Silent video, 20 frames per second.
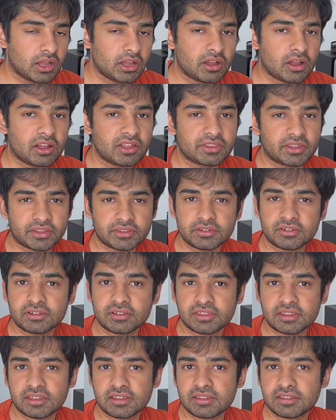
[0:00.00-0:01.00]
Another
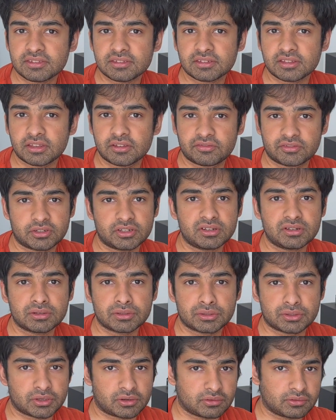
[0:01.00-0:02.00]
thing is if you
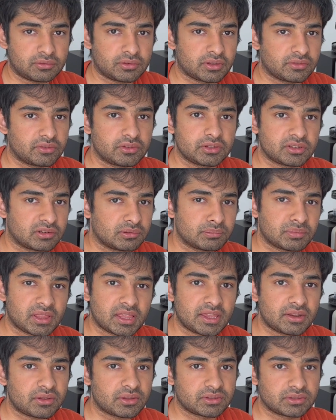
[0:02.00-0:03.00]
don't
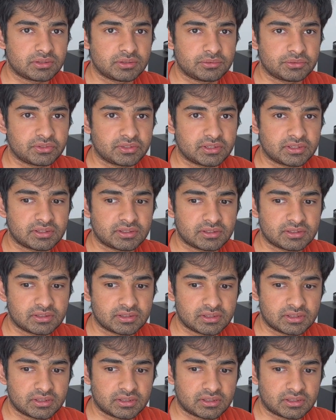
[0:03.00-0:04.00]
plan on using
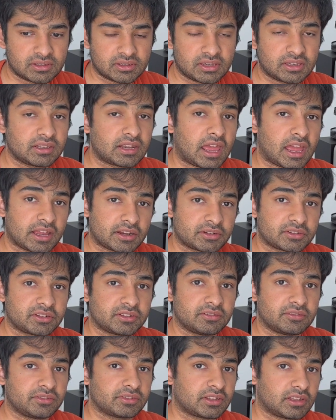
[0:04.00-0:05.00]
an
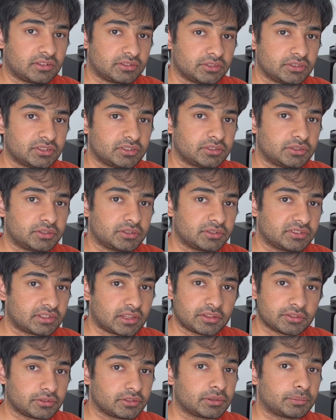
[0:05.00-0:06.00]
active cellular
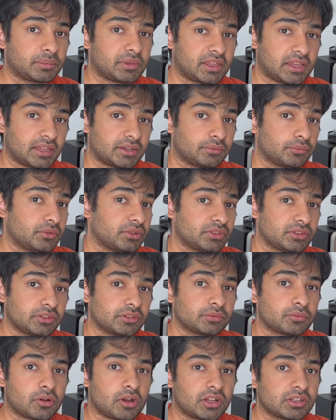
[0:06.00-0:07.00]
plan with this
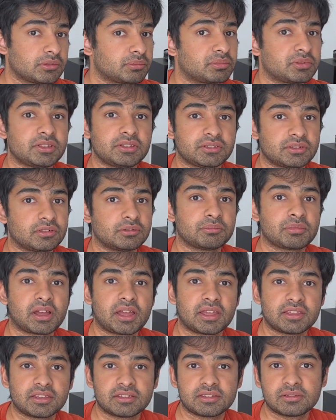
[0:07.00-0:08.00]
watch, please don't buy
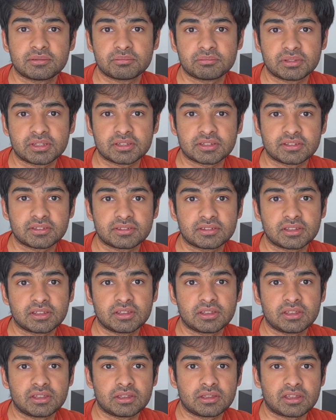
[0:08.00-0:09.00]
it, because
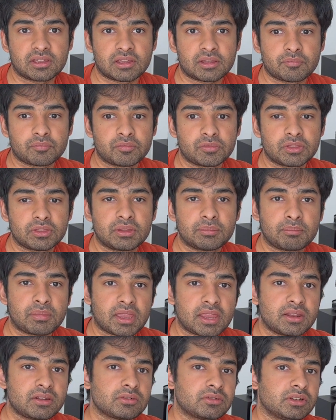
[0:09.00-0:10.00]
the
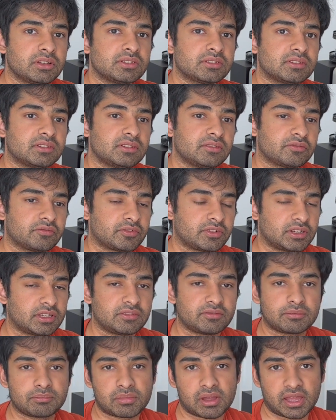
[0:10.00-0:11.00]
main reason for
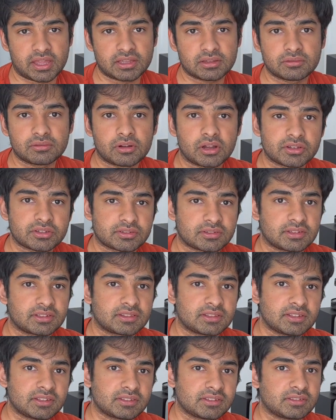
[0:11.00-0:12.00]
even buying a watch like
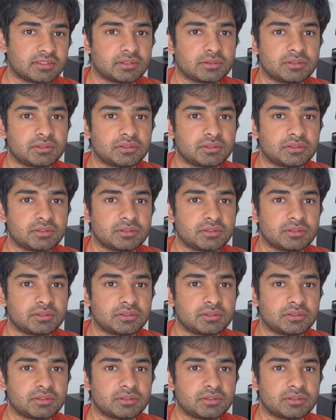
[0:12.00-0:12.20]
this is so